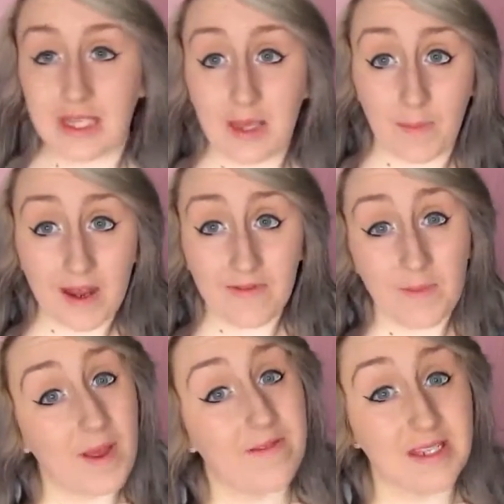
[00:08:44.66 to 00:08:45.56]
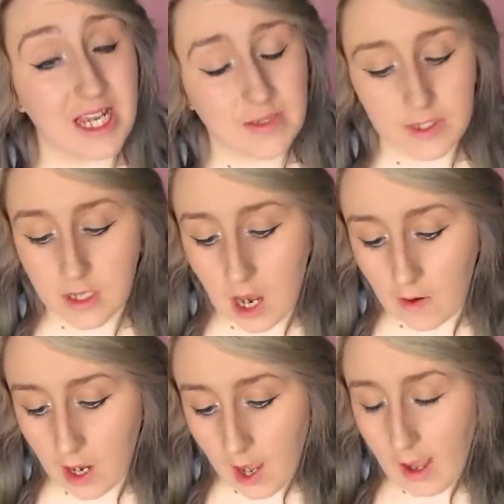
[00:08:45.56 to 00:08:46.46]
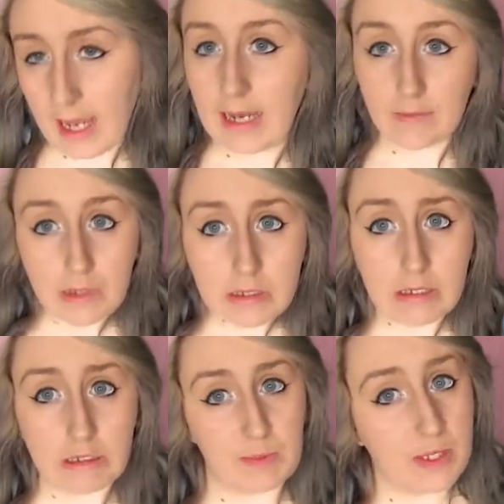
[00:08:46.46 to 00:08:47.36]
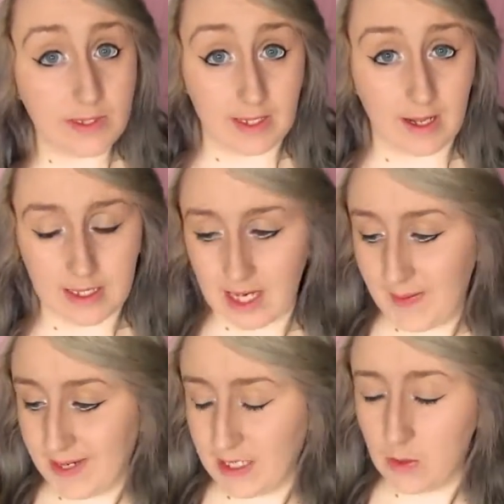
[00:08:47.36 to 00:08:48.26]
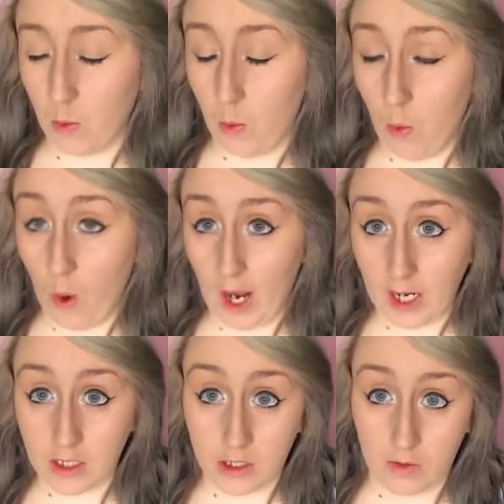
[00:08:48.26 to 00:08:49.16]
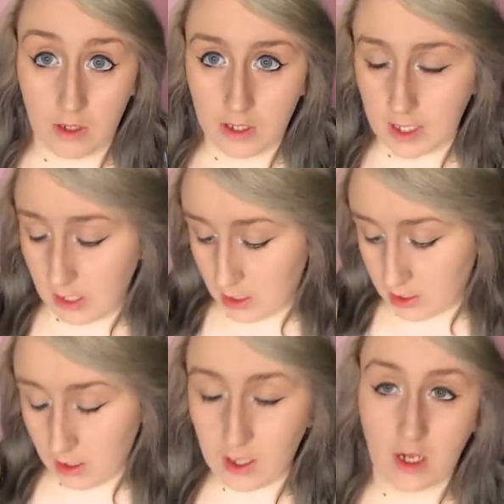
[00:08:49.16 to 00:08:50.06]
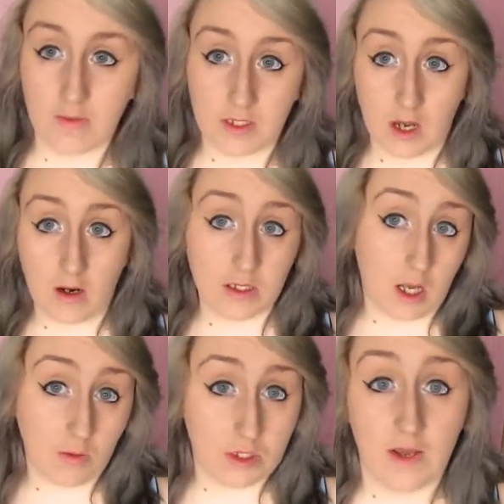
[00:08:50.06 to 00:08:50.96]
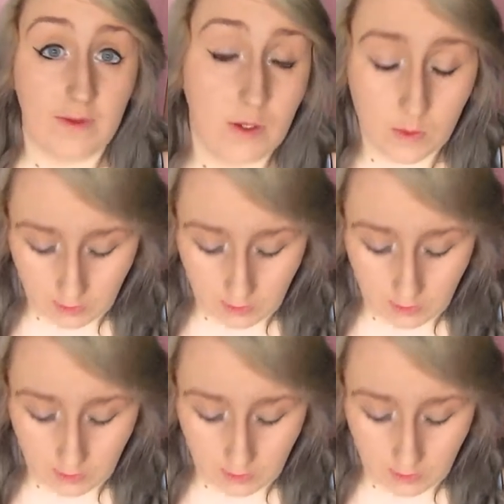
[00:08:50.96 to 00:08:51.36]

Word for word: the Benefit Better Than Sex mascara. I am not going to be using that today because it's way too good and it is nothing like the mascaras I would have used